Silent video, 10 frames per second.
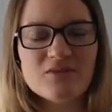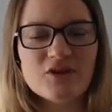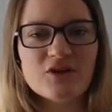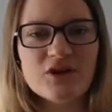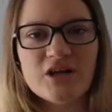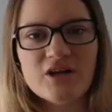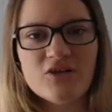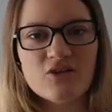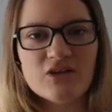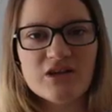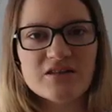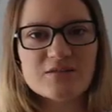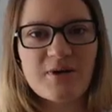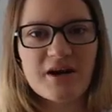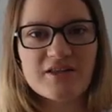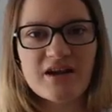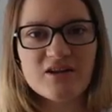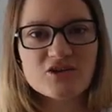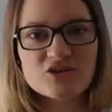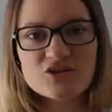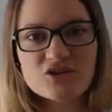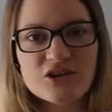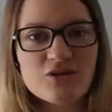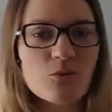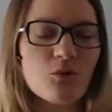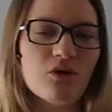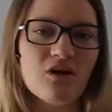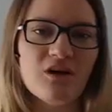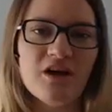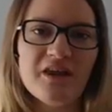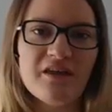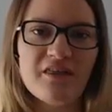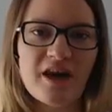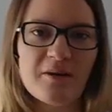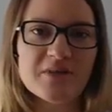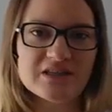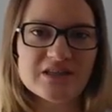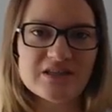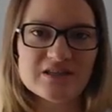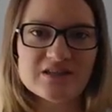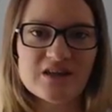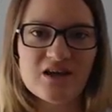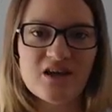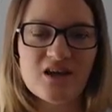learning new things about that industry or that business.